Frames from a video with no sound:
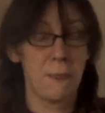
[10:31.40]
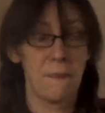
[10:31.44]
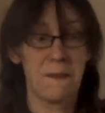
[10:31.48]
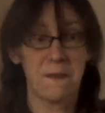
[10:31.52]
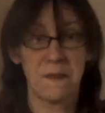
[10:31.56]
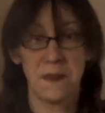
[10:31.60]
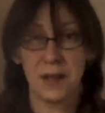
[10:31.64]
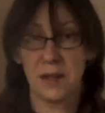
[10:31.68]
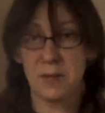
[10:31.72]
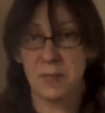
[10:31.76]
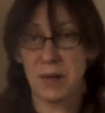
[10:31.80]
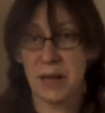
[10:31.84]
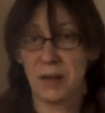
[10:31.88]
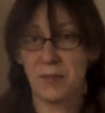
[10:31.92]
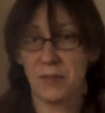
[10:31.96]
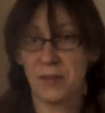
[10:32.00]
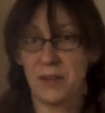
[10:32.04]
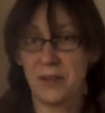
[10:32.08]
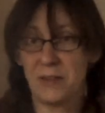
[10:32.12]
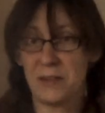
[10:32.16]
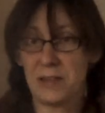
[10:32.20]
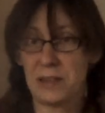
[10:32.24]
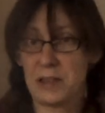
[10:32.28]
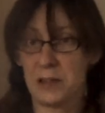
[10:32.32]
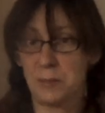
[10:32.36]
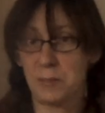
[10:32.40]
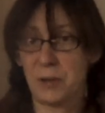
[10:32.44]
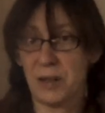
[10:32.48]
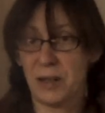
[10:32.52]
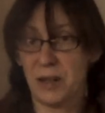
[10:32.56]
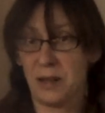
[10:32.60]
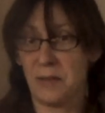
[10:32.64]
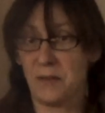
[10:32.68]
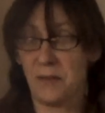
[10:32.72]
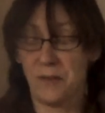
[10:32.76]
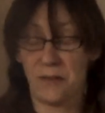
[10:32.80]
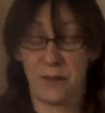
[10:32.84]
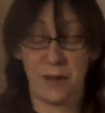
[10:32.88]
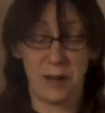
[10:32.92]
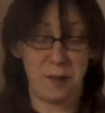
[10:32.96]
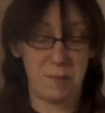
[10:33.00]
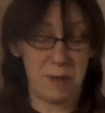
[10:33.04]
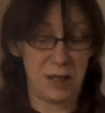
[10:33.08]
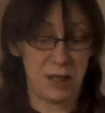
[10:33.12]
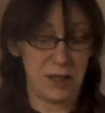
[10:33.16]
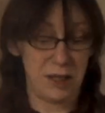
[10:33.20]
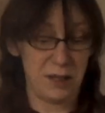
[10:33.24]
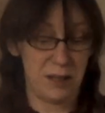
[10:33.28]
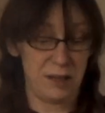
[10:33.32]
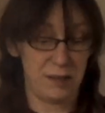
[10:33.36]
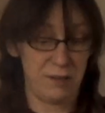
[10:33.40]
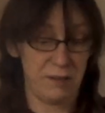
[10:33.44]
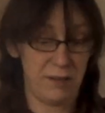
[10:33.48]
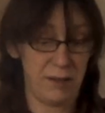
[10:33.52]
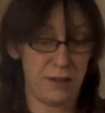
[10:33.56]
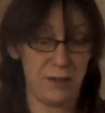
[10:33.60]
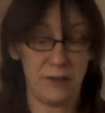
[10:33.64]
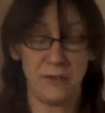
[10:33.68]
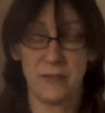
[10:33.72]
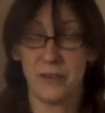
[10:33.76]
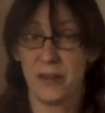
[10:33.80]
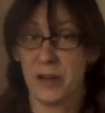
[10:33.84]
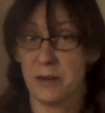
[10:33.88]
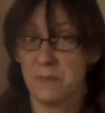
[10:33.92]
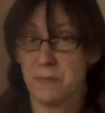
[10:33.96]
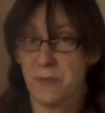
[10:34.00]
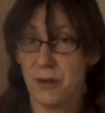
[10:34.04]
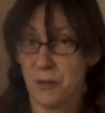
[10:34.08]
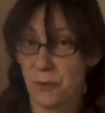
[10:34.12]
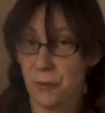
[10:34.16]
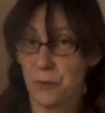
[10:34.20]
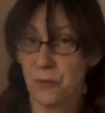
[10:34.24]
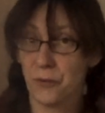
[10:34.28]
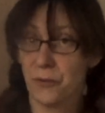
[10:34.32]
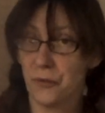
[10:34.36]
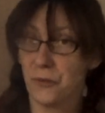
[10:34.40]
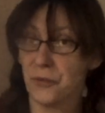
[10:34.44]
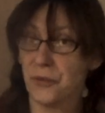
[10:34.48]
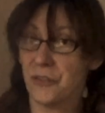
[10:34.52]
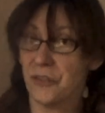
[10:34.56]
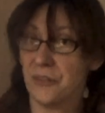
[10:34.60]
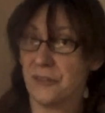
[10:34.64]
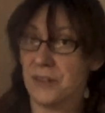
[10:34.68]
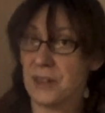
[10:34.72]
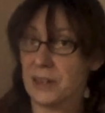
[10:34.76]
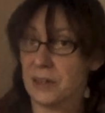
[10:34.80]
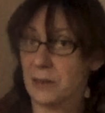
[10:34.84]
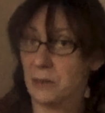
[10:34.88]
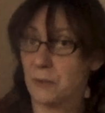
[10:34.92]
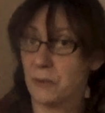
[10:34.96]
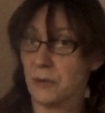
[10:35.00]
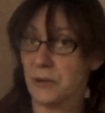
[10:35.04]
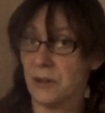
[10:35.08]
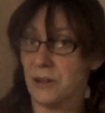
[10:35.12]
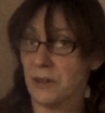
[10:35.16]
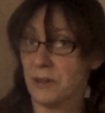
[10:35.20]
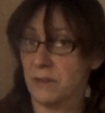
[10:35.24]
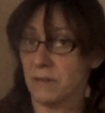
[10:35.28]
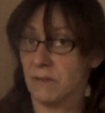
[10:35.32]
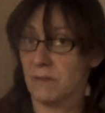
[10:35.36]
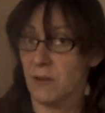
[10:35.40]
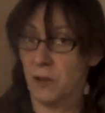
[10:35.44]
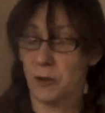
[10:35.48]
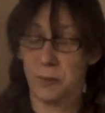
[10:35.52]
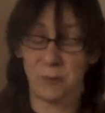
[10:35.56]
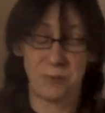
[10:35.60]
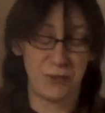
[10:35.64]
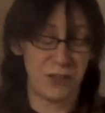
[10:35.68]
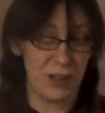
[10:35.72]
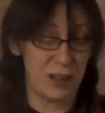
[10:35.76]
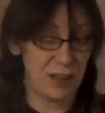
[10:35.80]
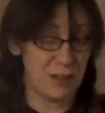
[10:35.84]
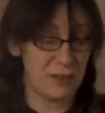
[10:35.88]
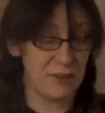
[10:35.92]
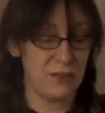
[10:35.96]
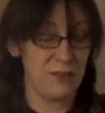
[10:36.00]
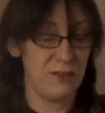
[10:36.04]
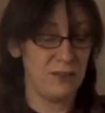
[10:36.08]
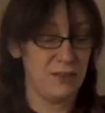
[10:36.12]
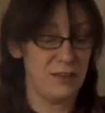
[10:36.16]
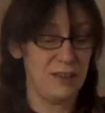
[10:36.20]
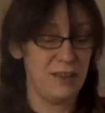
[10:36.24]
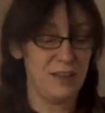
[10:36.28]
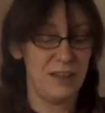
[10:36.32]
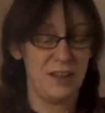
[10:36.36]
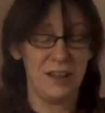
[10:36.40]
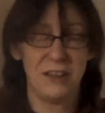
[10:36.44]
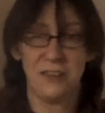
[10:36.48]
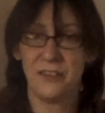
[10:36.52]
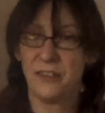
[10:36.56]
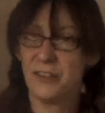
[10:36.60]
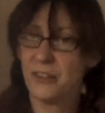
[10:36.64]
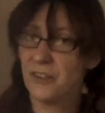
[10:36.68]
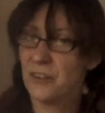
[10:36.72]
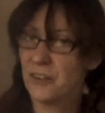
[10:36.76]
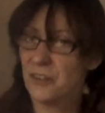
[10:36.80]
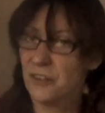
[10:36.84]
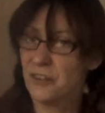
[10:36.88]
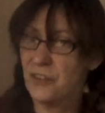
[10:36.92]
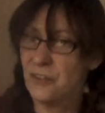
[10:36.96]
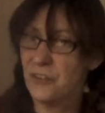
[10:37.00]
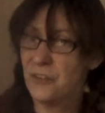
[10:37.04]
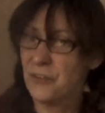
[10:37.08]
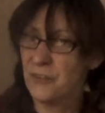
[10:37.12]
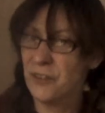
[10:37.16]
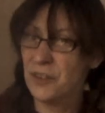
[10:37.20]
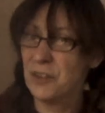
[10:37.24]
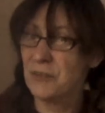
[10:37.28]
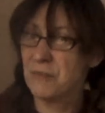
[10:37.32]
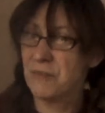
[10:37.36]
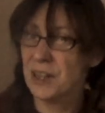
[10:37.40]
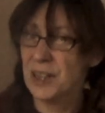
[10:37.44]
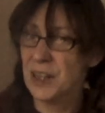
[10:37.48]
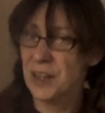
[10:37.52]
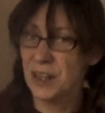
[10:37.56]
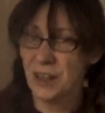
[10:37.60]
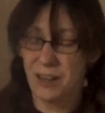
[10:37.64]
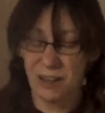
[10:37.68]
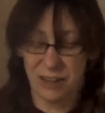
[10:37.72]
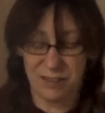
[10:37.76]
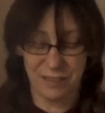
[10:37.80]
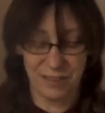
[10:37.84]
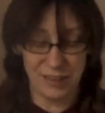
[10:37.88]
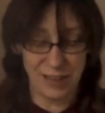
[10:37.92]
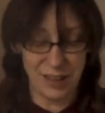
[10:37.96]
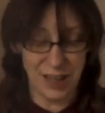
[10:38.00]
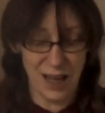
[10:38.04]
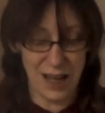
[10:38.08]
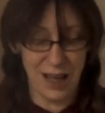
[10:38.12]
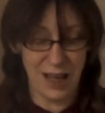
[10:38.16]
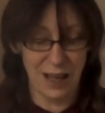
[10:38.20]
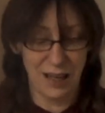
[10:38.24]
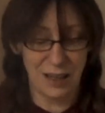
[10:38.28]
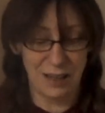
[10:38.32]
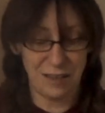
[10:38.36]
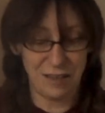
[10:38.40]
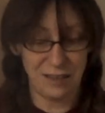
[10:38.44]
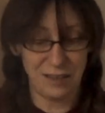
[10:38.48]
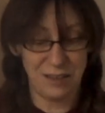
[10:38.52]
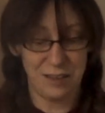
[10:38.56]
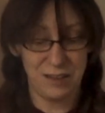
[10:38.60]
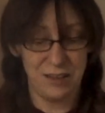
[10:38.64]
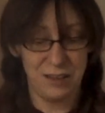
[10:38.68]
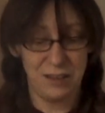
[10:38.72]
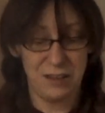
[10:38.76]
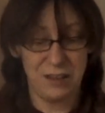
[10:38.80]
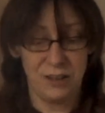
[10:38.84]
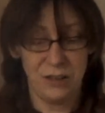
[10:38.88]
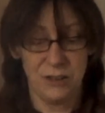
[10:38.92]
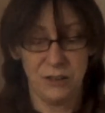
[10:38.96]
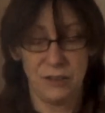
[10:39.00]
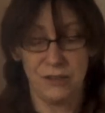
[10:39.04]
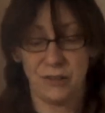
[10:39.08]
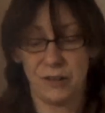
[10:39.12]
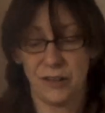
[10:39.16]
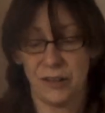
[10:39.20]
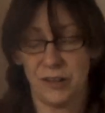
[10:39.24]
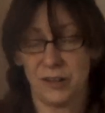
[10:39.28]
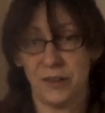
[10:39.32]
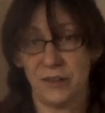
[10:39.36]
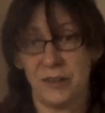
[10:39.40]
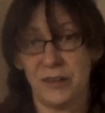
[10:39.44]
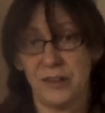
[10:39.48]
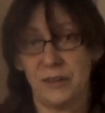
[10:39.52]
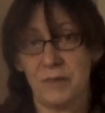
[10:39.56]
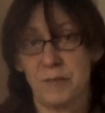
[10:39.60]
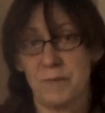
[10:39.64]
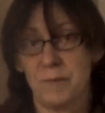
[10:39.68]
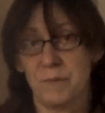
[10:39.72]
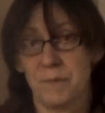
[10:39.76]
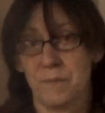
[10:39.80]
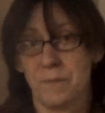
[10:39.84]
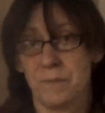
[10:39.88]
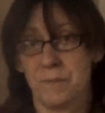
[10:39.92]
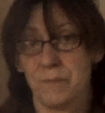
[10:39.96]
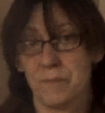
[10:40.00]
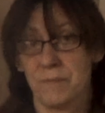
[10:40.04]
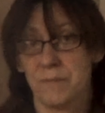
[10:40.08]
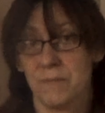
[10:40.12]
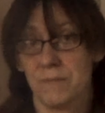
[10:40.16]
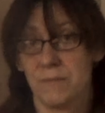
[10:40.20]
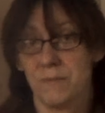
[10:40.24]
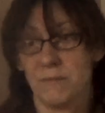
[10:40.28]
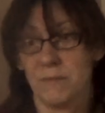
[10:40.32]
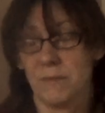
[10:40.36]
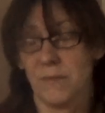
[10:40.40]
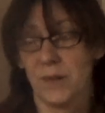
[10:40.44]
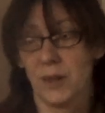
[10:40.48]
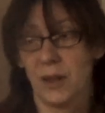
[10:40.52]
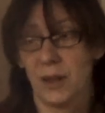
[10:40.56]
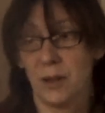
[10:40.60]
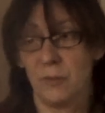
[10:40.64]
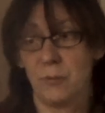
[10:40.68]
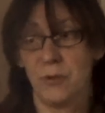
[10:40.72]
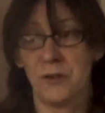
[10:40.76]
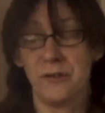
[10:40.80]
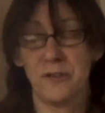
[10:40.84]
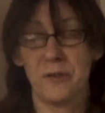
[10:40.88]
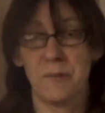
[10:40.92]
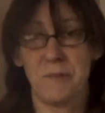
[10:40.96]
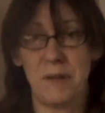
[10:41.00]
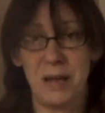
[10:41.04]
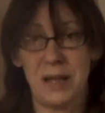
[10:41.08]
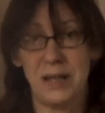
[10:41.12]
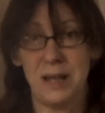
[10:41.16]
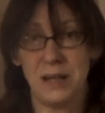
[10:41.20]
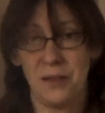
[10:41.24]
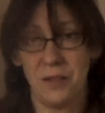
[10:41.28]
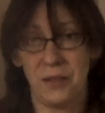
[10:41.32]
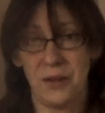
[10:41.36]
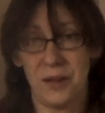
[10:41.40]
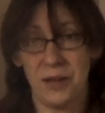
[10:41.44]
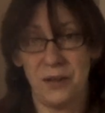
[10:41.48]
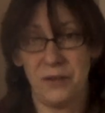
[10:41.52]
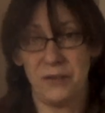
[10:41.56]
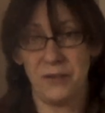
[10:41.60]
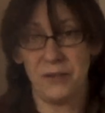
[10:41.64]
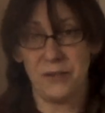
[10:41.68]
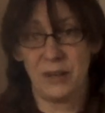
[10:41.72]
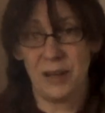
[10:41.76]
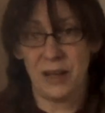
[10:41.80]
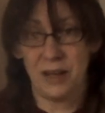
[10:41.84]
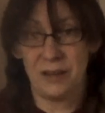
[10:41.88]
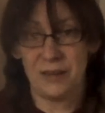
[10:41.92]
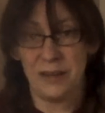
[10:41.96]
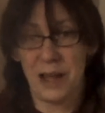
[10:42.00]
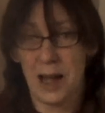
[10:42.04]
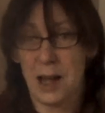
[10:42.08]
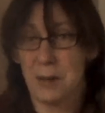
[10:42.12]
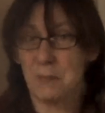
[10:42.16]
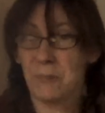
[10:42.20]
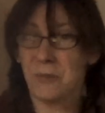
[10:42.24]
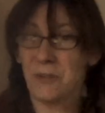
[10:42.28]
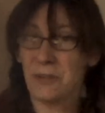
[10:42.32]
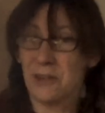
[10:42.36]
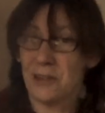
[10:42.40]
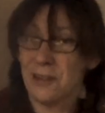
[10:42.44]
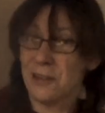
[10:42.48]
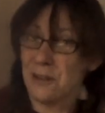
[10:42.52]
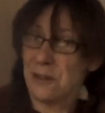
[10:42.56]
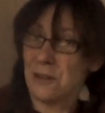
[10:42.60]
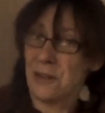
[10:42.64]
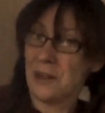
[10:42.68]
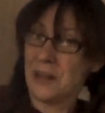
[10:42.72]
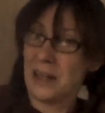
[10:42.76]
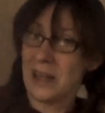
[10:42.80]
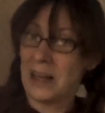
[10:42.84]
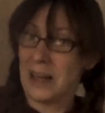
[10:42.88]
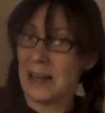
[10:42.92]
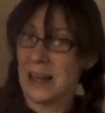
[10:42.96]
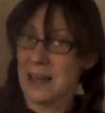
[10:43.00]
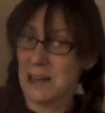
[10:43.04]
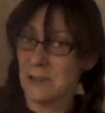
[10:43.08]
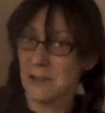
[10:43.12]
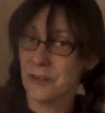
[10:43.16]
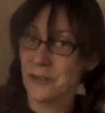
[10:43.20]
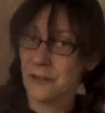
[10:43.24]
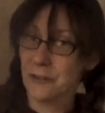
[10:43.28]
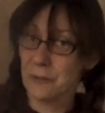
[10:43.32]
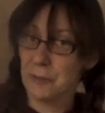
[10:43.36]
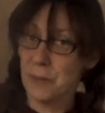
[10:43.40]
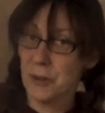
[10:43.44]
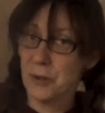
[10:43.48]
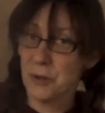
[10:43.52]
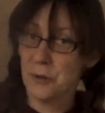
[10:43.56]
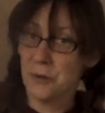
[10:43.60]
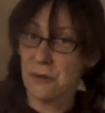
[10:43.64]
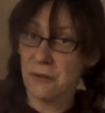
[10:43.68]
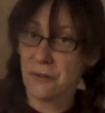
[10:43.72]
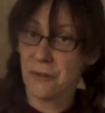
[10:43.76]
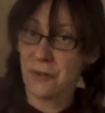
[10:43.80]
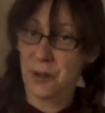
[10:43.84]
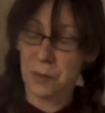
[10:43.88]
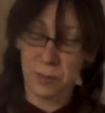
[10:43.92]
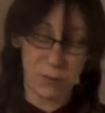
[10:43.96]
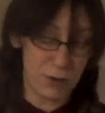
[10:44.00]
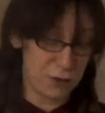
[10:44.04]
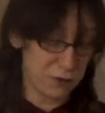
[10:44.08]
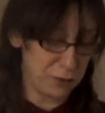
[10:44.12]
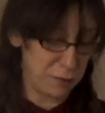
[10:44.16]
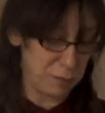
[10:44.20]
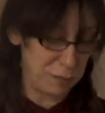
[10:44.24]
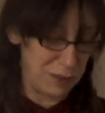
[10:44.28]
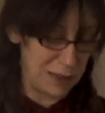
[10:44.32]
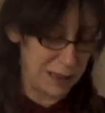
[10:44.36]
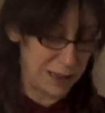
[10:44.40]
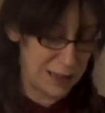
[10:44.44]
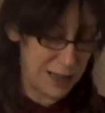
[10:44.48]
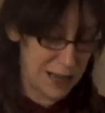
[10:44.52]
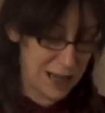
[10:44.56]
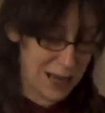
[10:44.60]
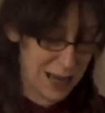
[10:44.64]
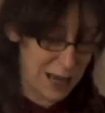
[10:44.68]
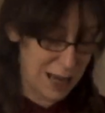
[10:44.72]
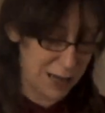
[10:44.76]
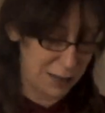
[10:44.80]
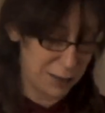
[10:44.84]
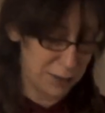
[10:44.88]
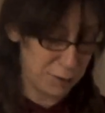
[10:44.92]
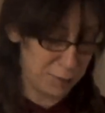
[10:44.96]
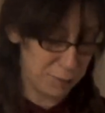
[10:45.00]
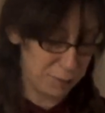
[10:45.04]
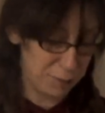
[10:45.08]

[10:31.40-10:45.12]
the thing about these little birds that I make, and same with all sorts of little wooden objects, is they just feel really nice in your hand. So I want to make this as absolutely glass smooth as I possibly can,